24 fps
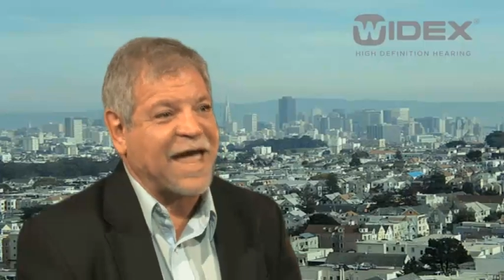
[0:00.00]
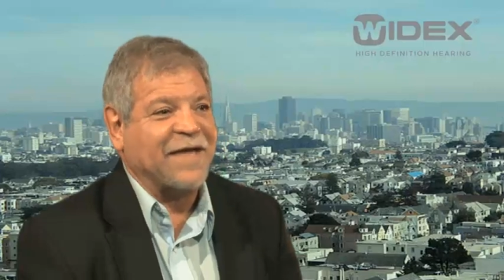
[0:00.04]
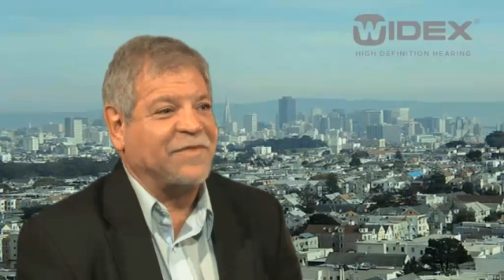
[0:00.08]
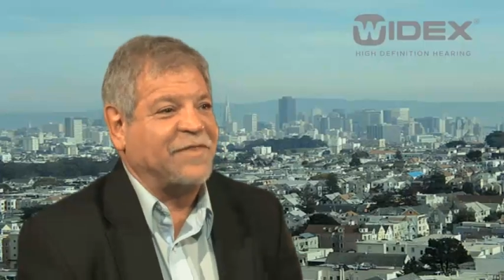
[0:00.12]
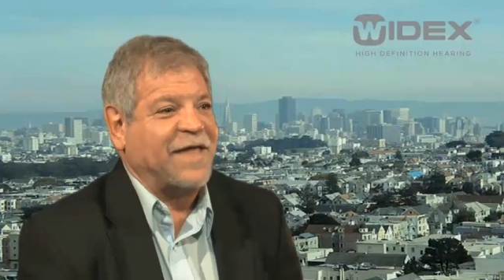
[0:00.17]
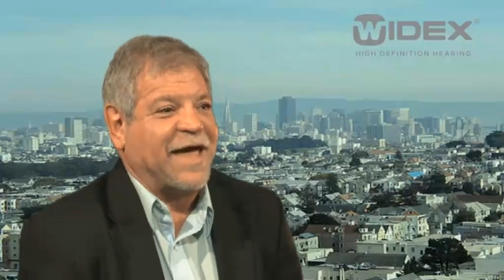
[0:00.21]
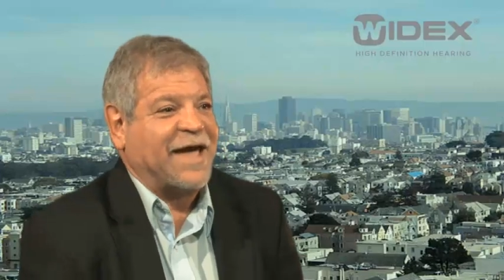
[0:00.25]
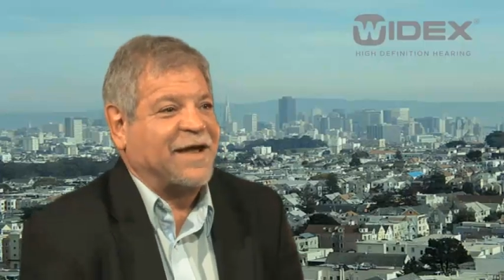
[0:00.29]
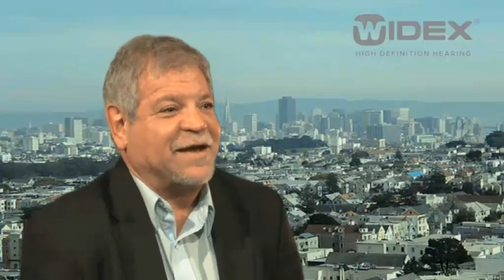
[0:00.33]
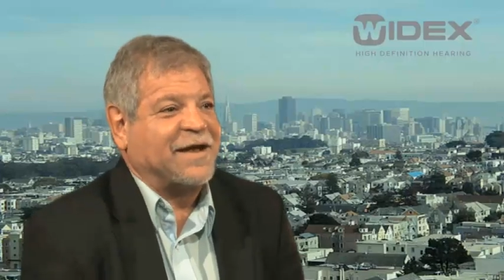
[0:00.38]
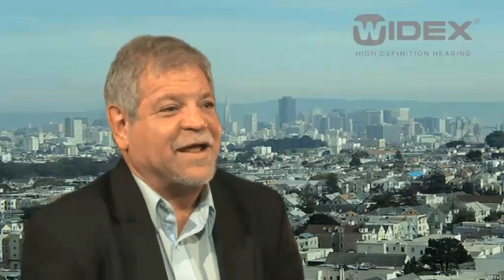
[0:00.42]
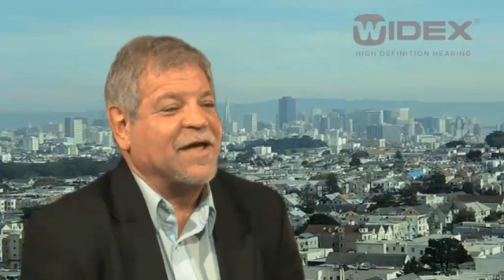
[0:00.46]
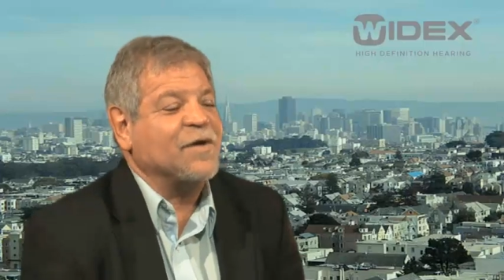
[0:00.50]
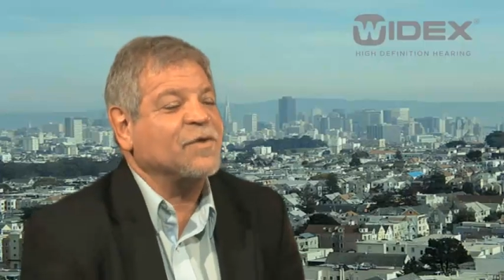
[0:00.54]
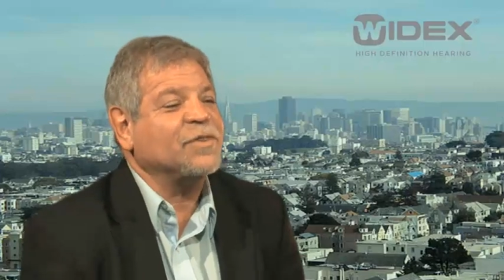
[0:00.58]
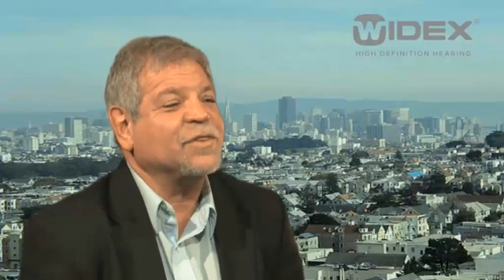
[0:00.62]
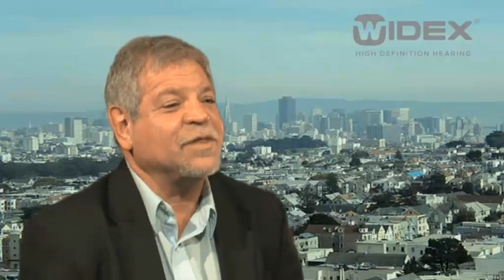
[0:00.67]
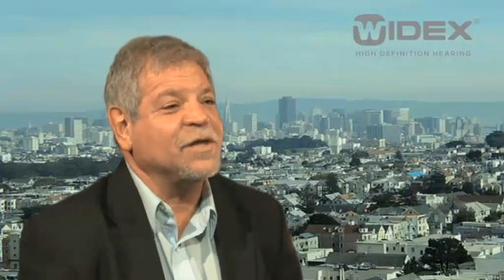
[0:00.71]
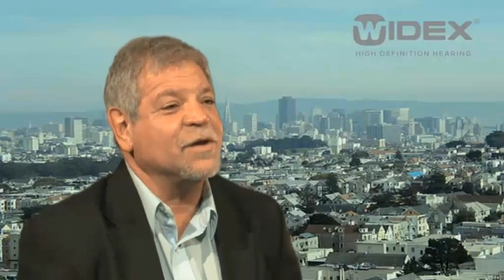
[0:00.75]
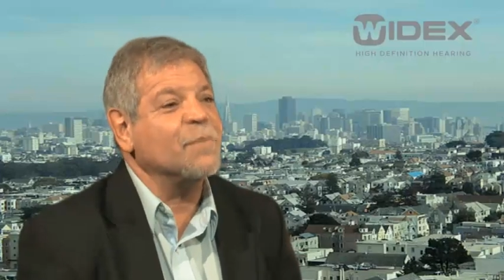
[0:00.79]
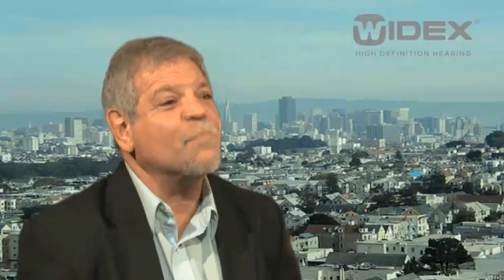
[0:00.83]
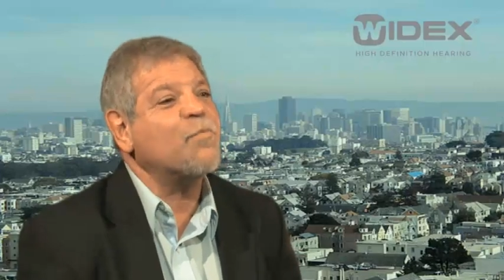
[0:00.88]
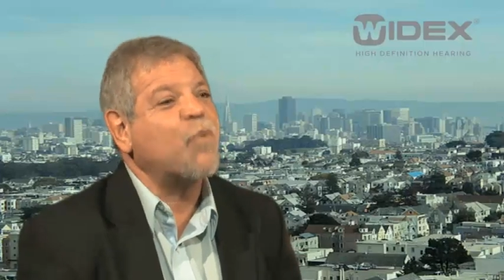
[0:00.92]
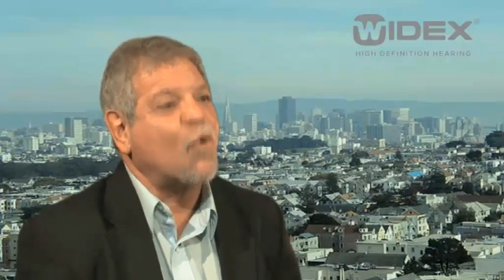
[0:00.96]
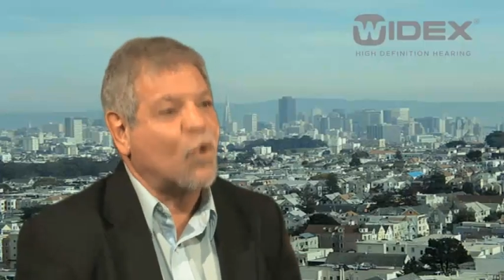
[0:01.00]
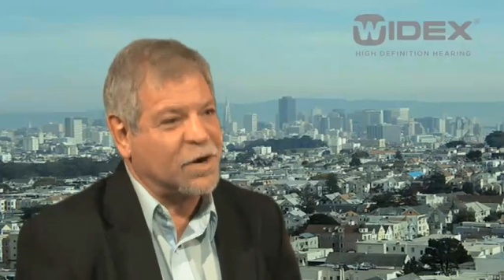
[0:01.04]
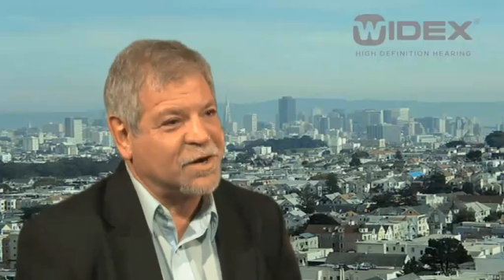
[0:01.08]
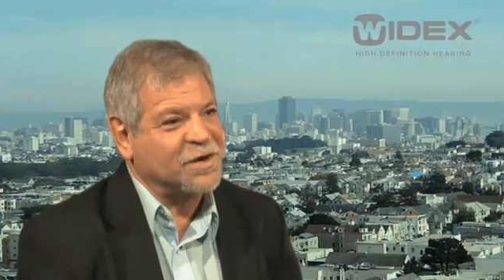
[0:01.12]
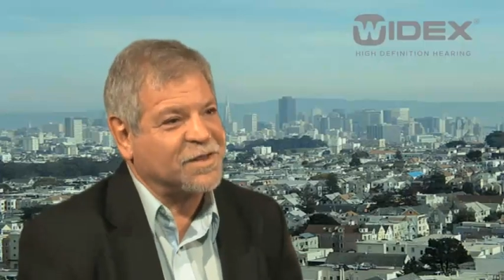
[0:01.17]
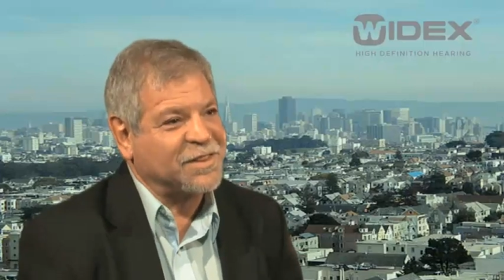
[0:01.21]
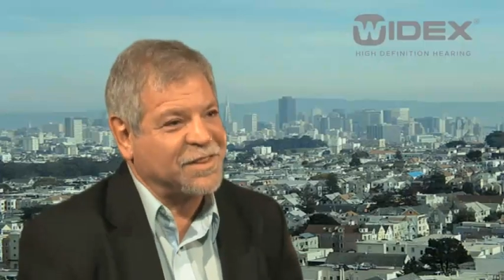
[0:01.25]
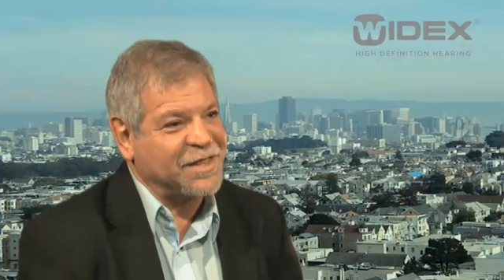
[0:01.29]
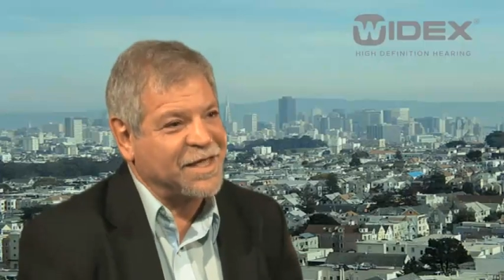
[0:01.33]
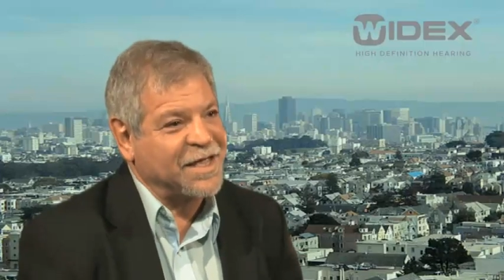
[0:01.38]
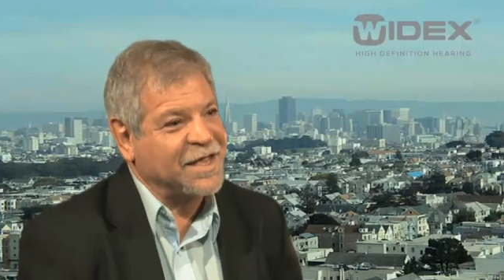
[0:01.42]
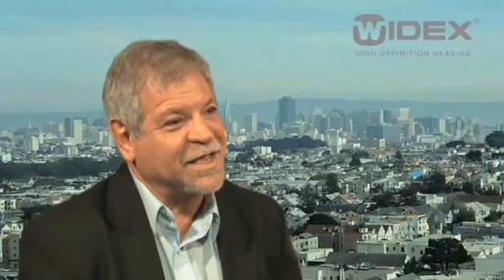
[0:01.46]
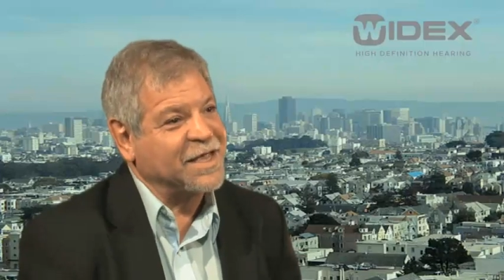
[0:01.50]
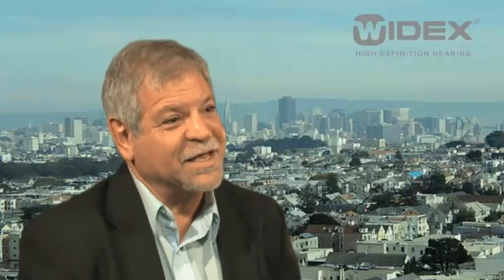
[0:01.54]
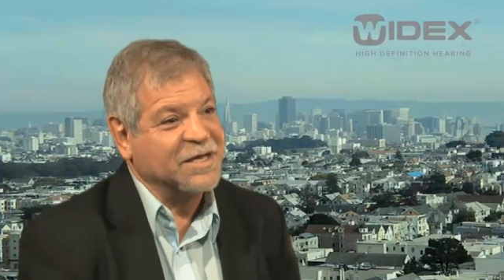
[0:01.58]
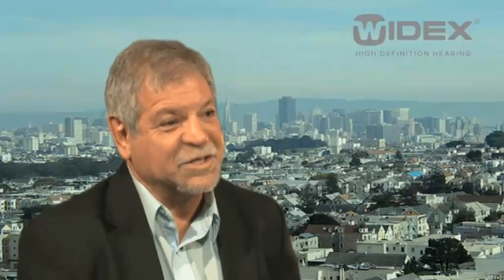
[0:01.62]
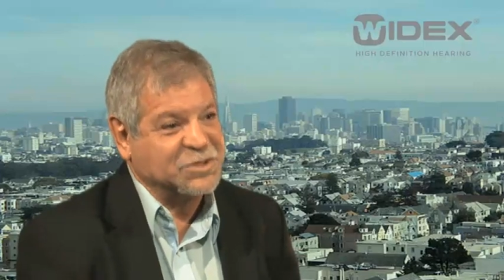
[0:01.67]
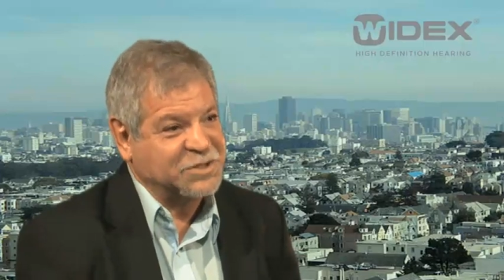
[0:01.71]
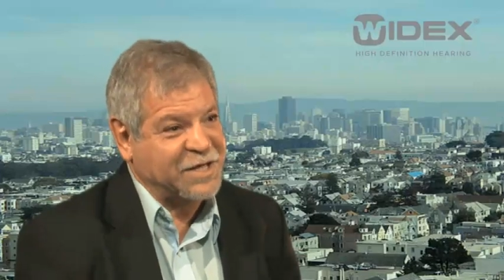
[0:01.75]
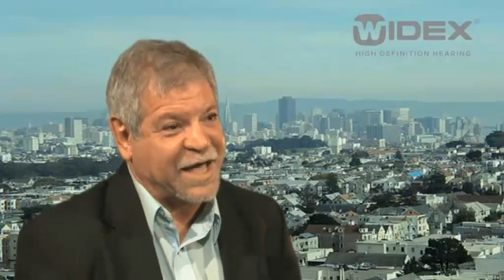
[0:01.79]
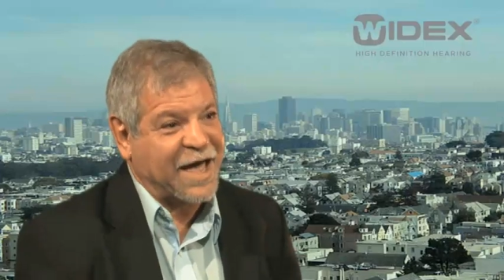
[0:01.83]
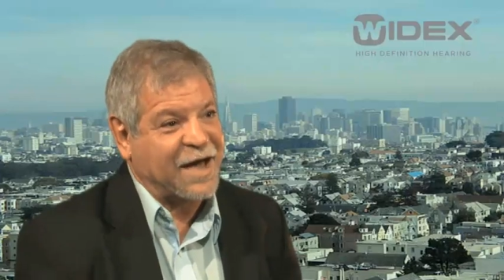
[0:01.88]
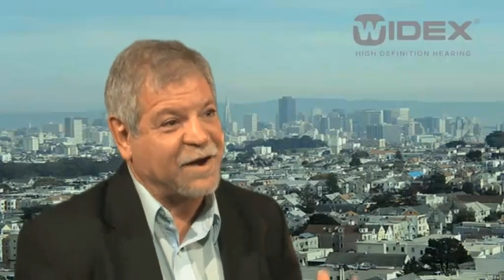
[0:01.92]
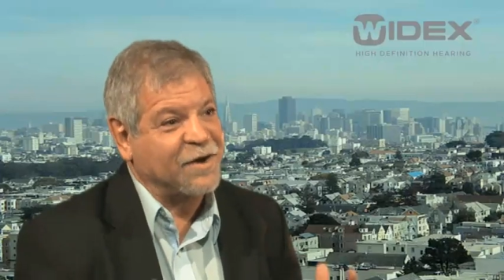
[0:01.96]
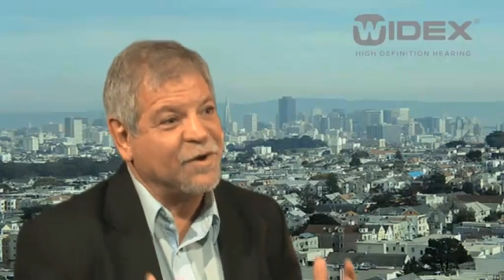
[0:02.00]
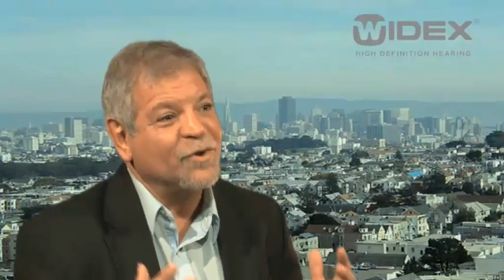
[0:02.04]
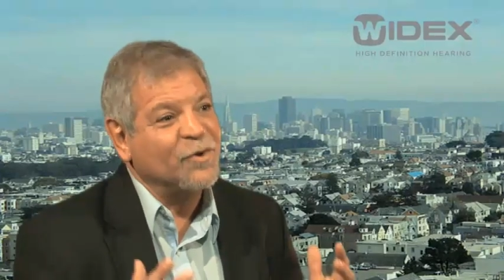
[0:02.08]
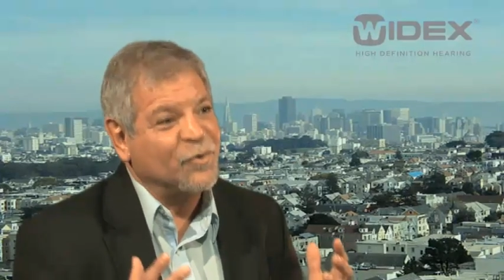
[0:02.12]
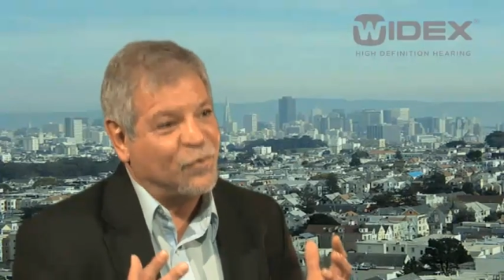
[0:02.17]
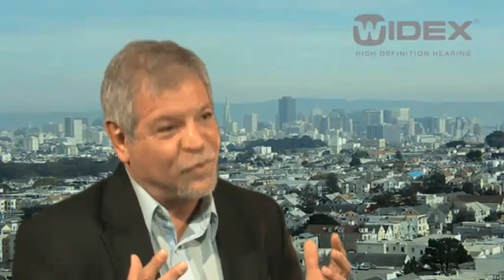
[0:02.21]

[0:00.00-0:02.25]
and that the important thing is that